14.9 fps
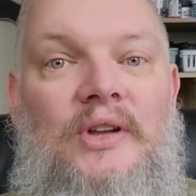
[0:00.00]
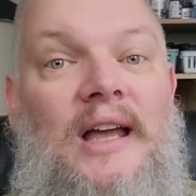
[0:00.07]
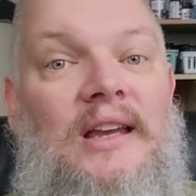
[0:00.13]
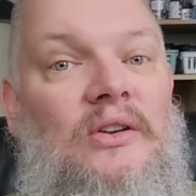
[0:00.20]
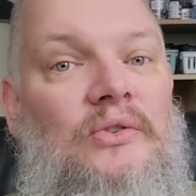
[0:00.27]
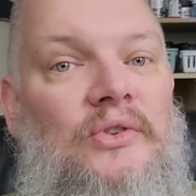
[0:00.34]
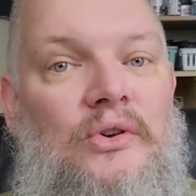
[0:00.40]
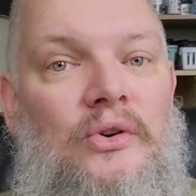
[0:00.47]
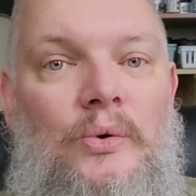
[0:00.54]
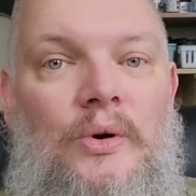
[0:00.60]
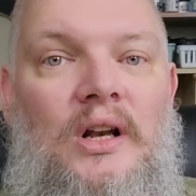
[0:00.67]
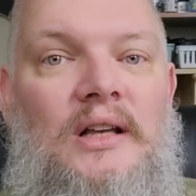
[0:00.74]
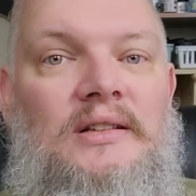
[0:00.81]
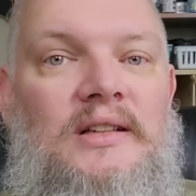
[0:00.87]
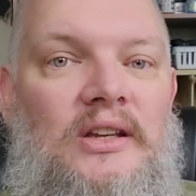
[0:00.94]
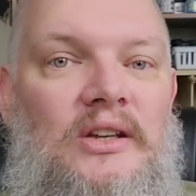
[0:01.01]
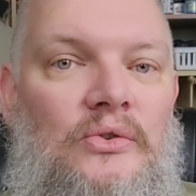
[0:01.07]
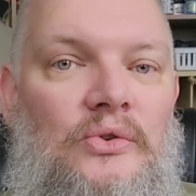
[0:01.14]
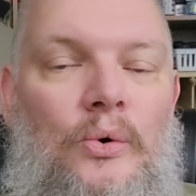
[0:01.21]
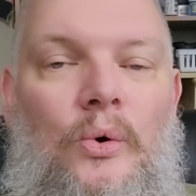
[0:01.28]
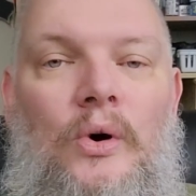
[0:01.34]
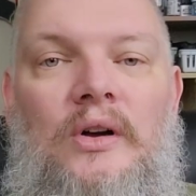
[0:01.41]
I use acrylics, I
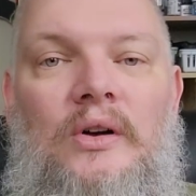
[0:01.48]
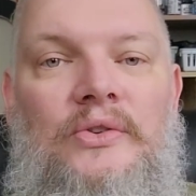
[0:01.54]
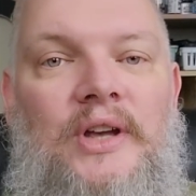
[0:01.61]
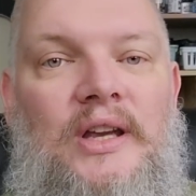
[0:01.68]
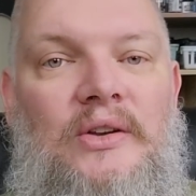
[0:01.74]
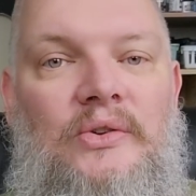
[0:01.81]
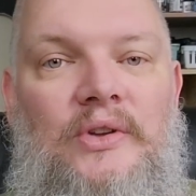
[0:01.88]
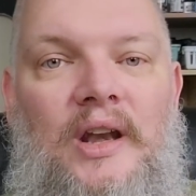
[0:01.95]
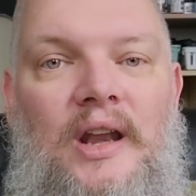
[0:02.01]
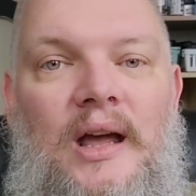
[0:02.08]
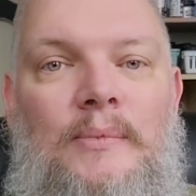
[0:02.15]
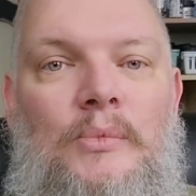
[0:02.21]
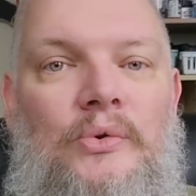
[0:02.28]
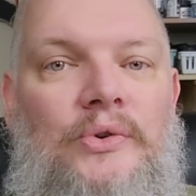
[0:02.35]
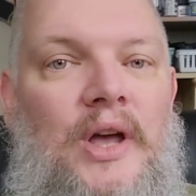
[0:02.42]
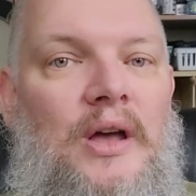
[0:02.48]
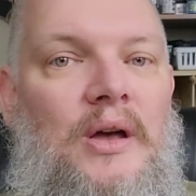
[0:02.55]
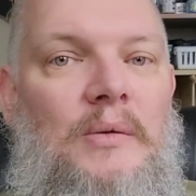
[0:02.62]
use oils, I use enamels,